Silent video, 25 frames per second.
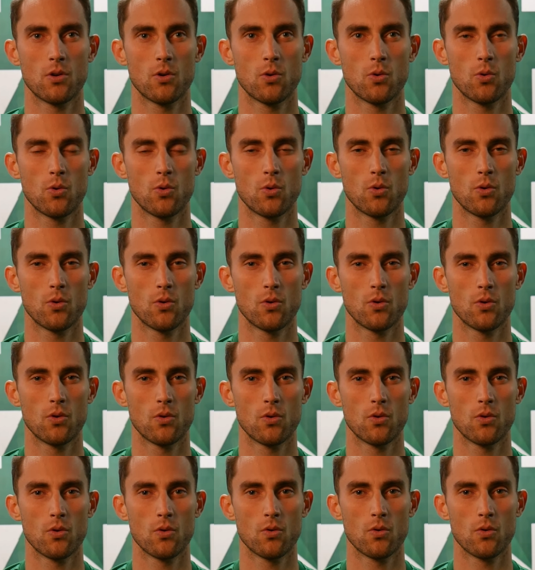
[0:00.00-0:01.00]

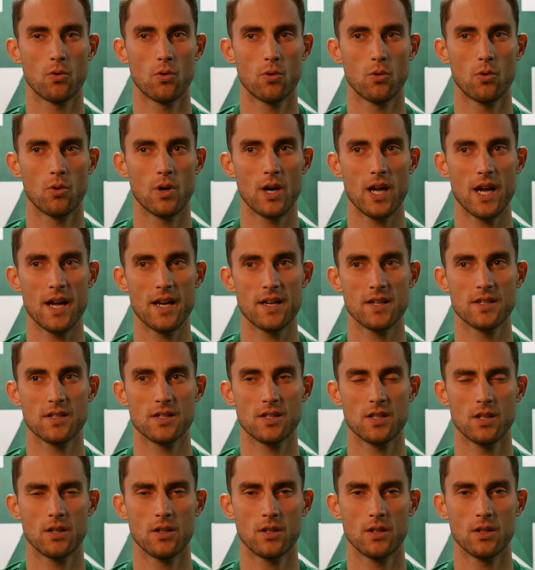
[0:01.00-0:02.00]
who
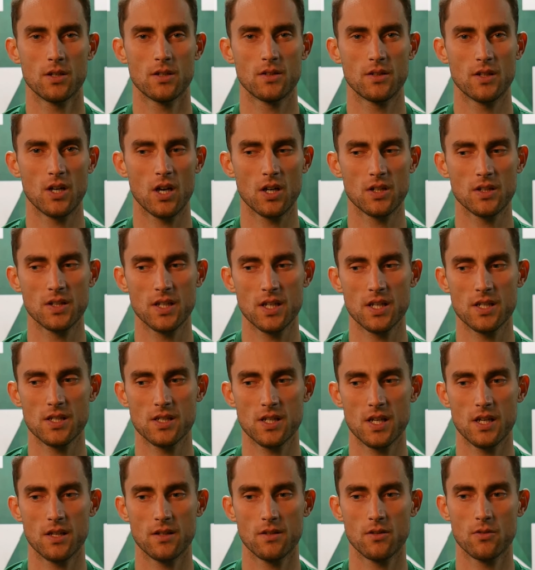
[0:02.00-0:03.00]
likes
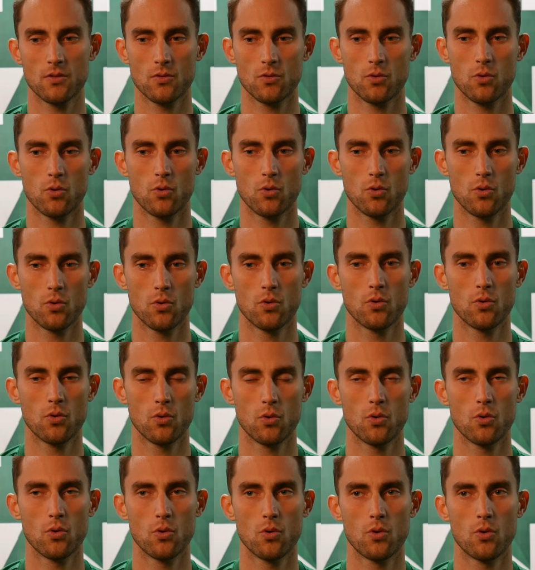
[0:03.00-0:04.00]
tactics and
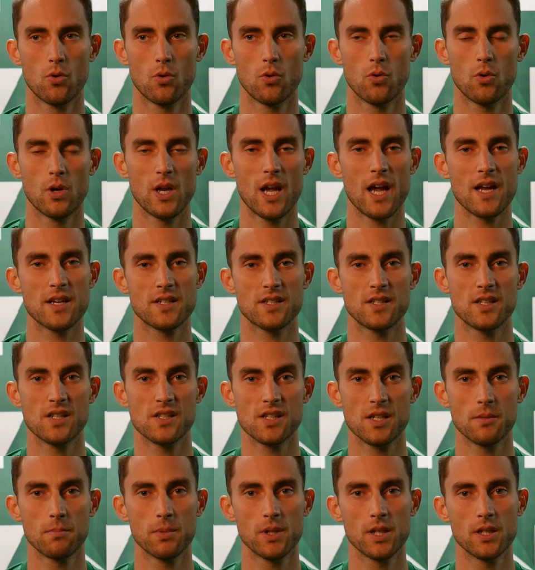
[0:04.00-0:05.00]
who likes
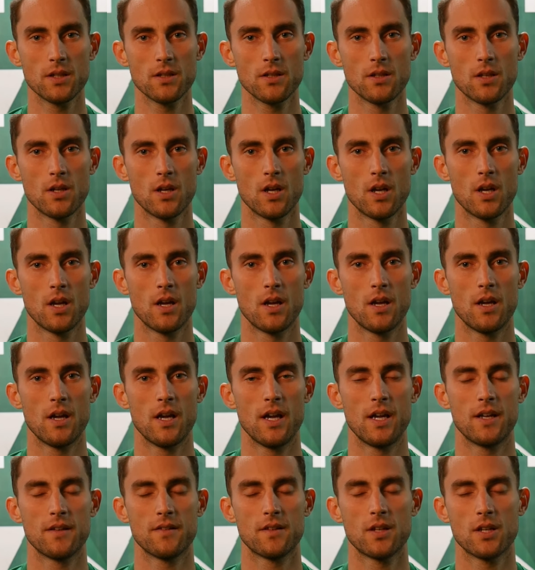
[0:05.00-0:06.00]
discipline,
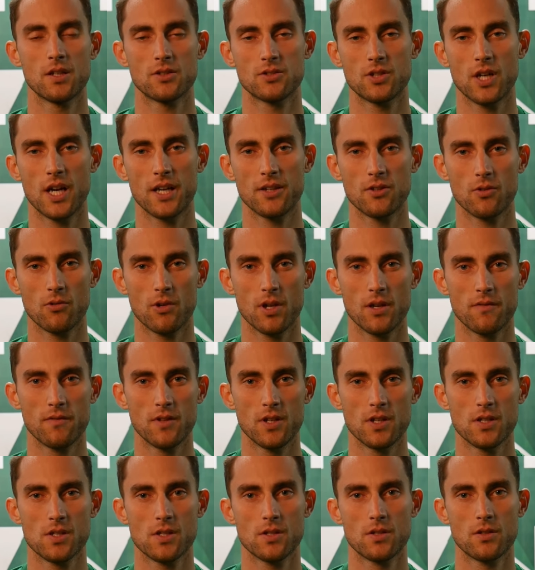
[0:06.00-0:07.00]
and he tried to give
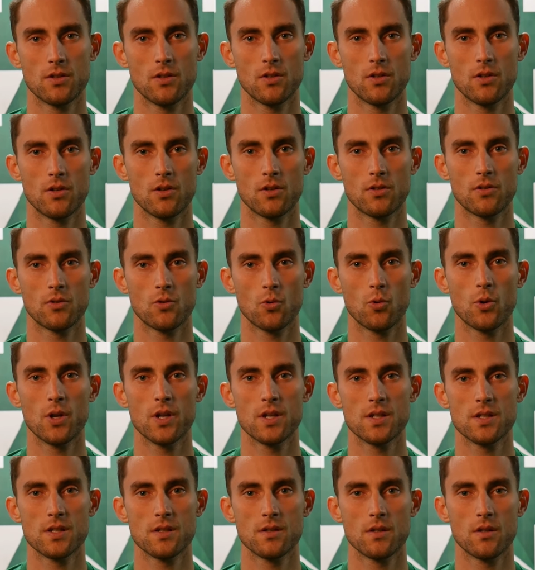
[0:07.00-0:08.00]
this to
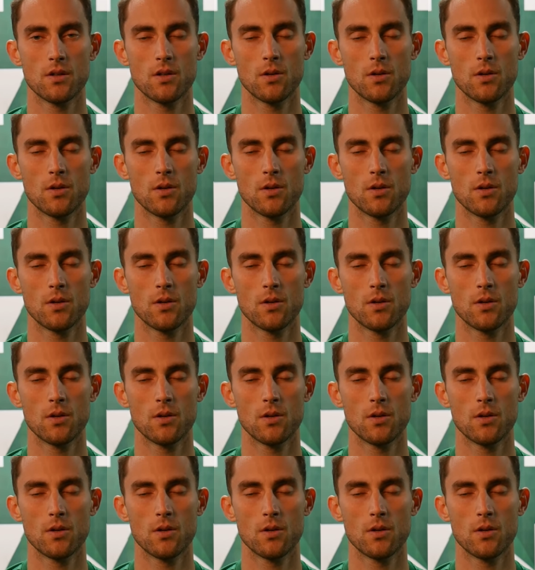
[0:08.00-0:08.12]
his